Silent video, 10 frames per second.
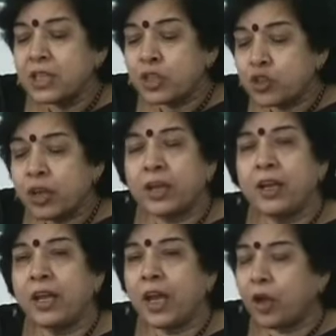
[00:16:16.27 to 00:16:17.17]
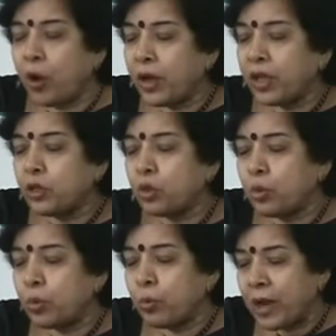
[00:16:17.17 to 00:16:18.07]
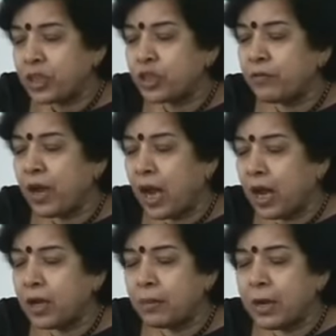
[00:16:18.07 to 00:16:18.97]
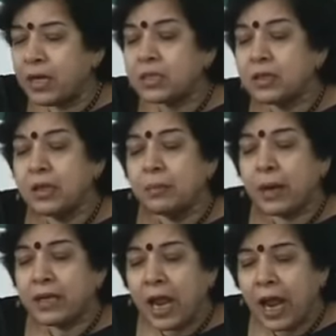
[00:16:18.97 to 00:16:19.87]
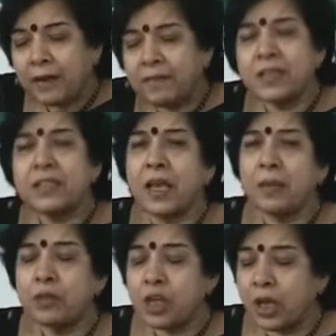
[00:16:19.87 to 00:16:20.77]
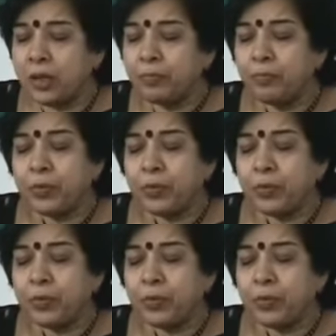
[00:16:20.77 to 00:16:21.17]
strictly according to Vaishnava Agamas, but at the same time,